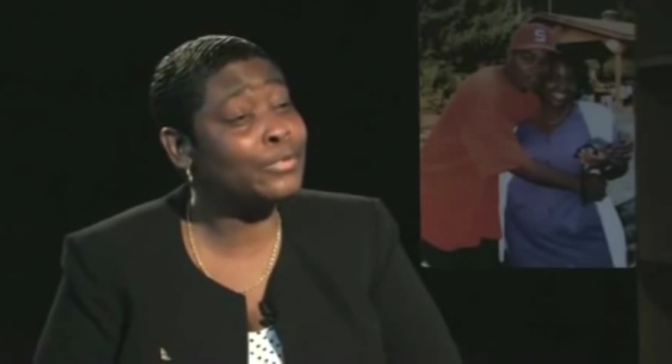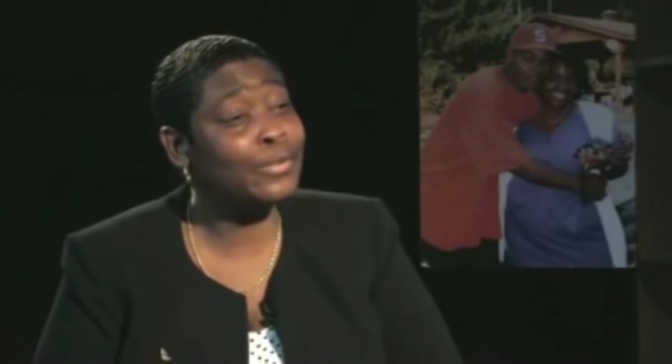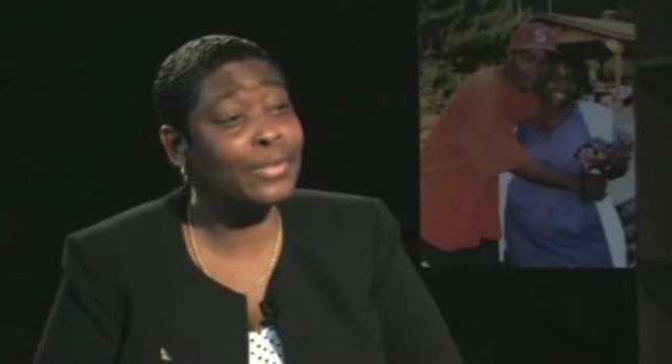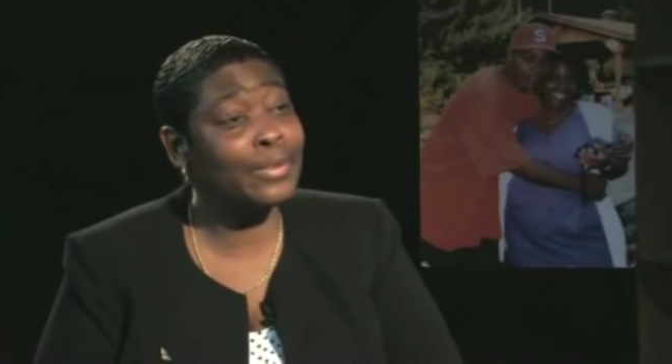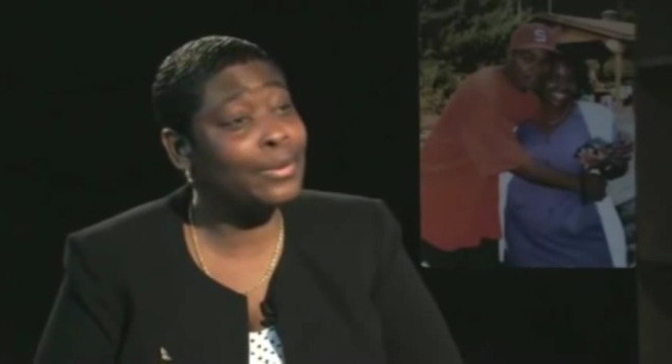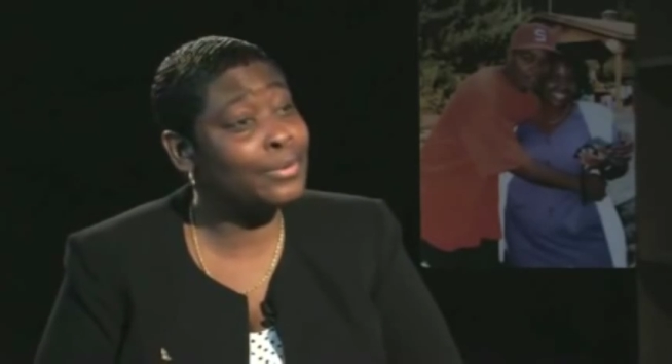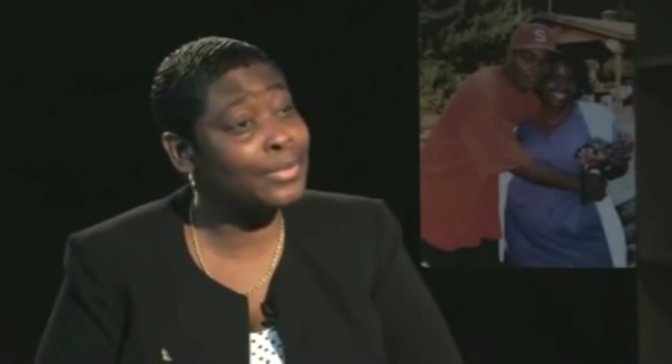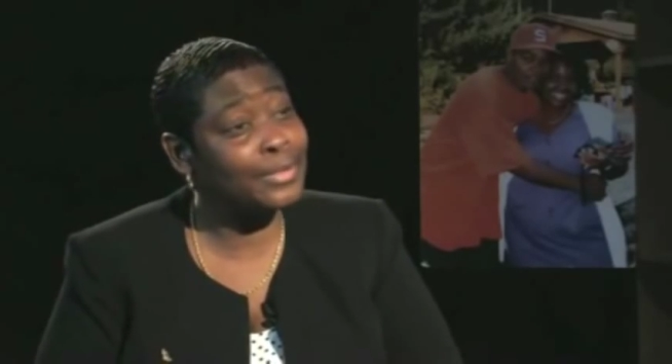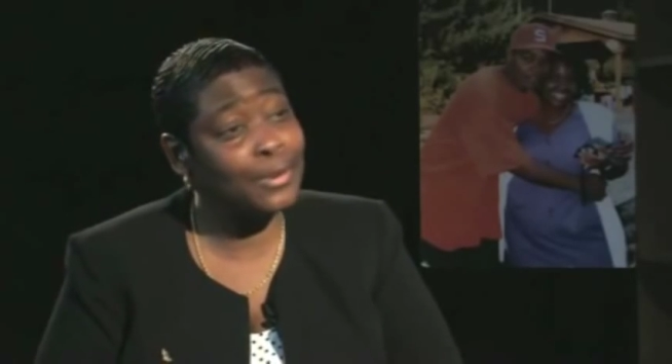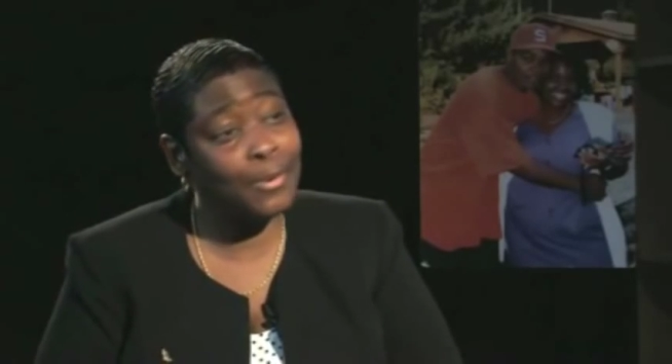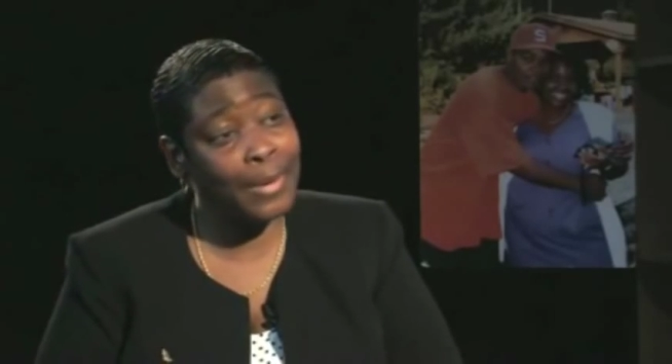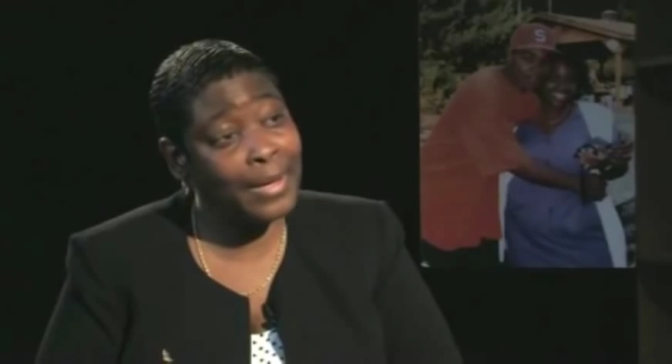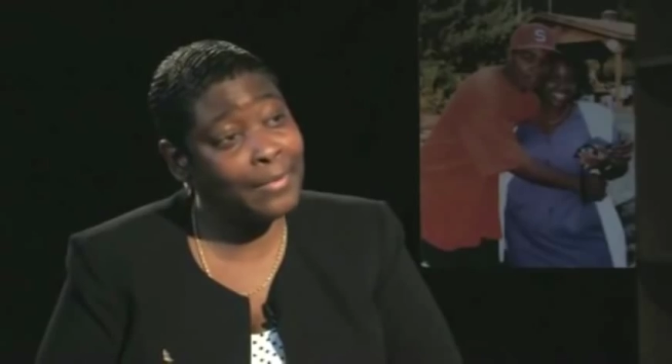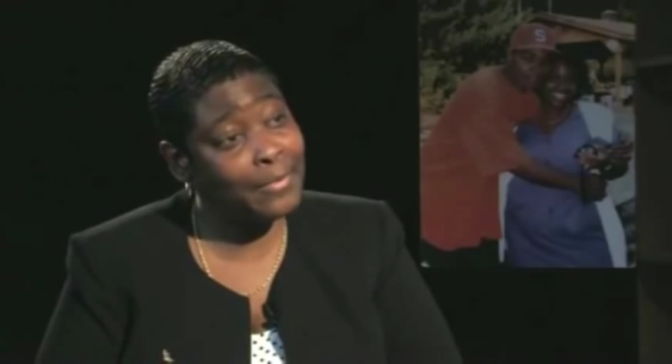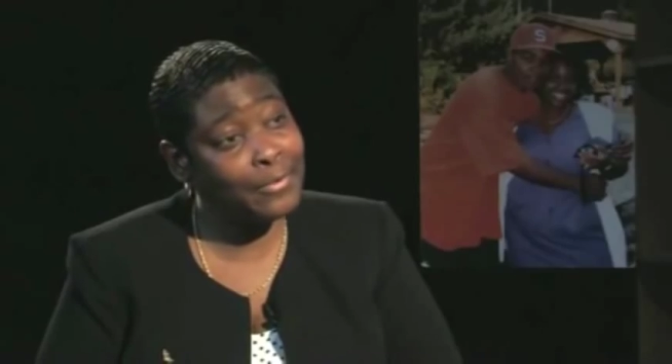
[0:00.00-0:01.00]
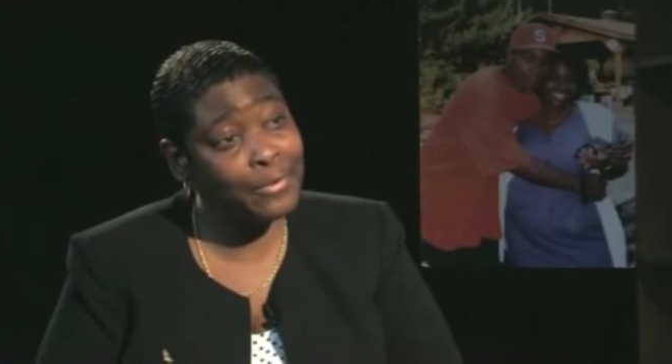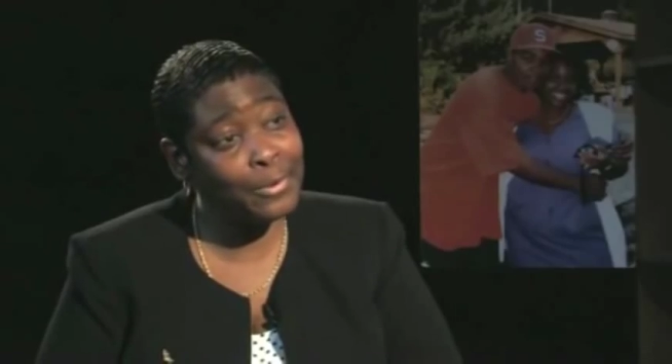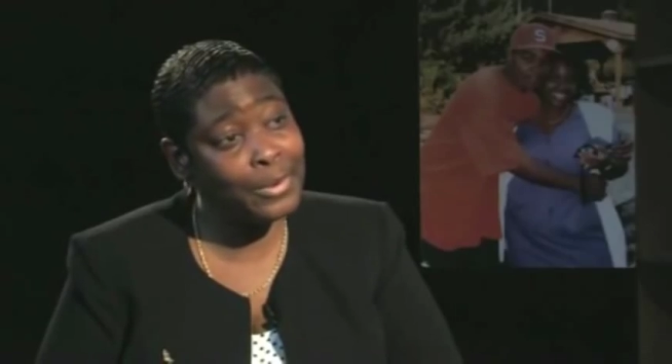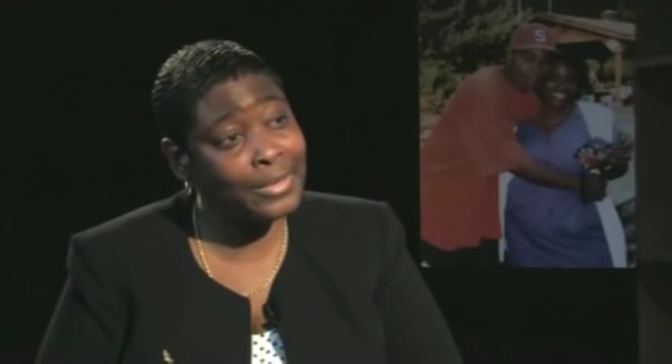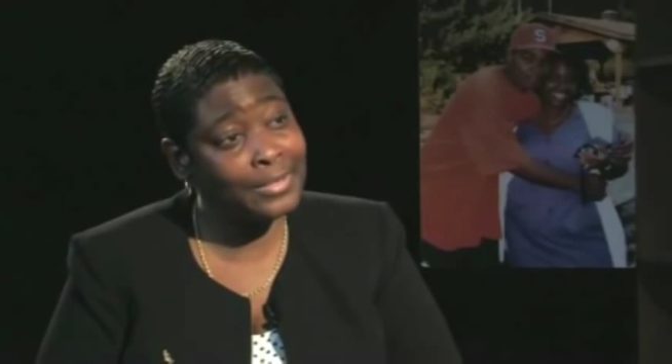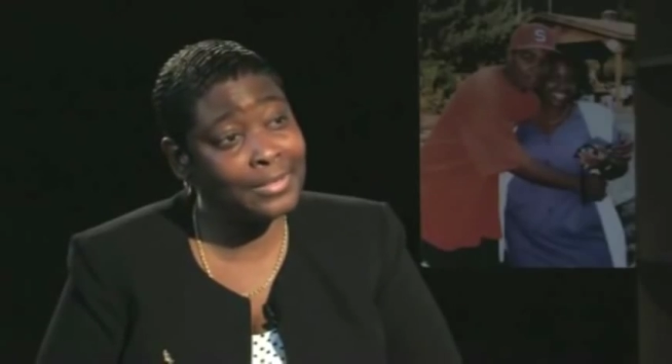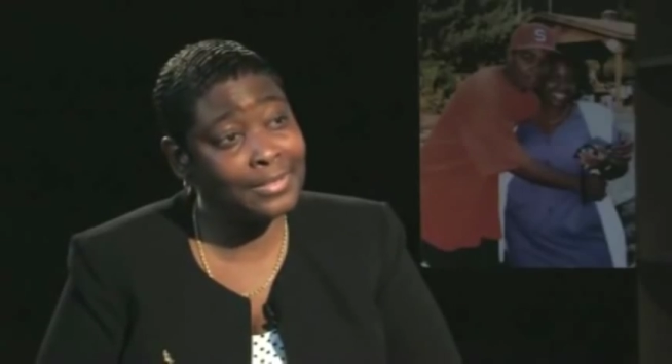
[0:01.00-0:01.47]
for those that don't have a
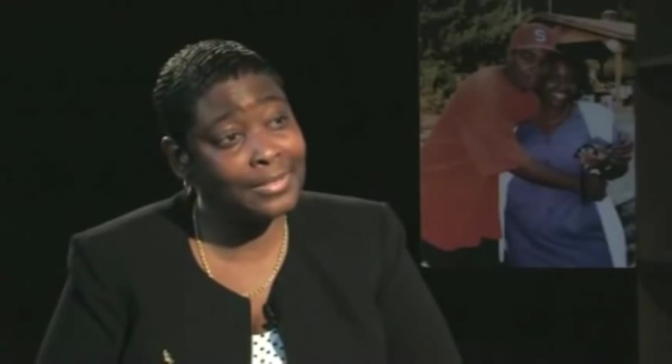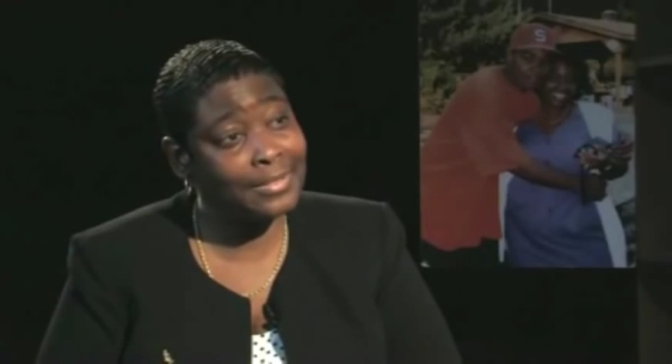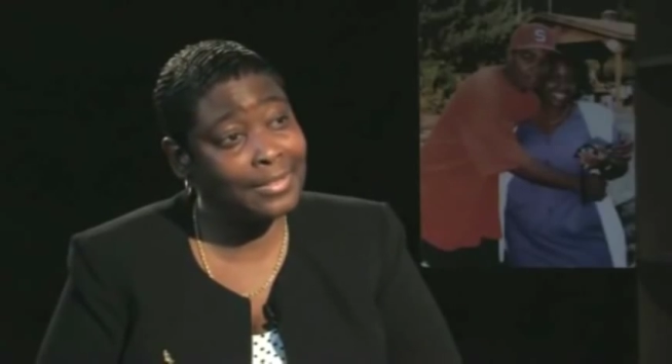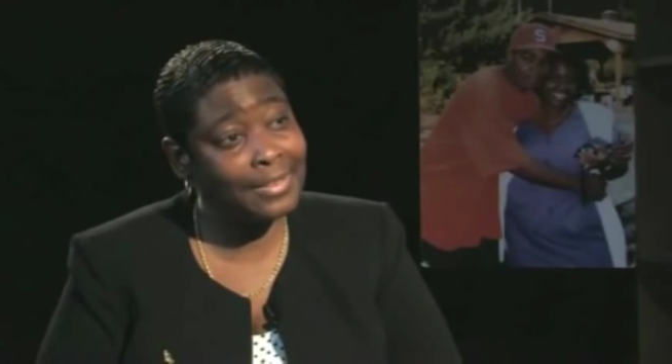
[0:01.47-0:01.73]
voice,